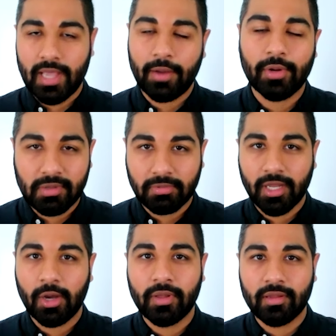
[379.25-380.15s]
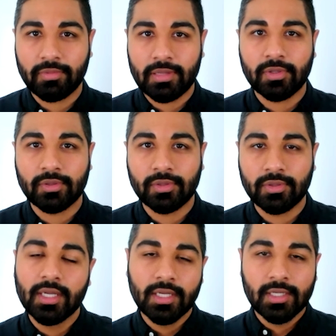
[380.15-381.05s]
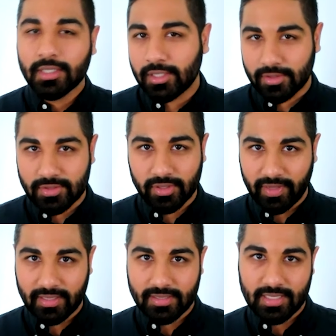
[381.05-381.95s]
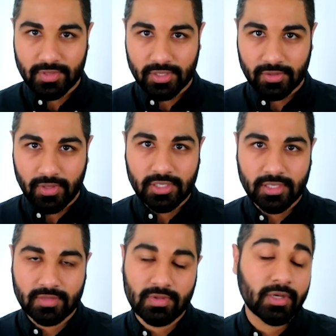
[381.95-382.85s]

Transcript: I want to be able to help other people who, sort of had the same situation as me.